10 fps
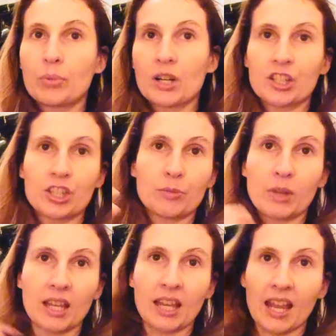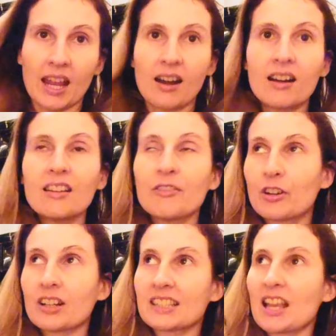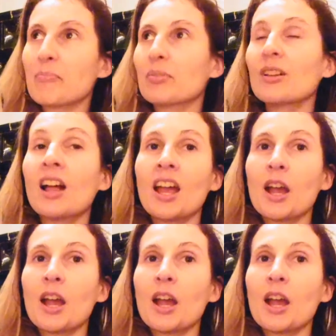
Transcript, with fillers: brush my hair, for example,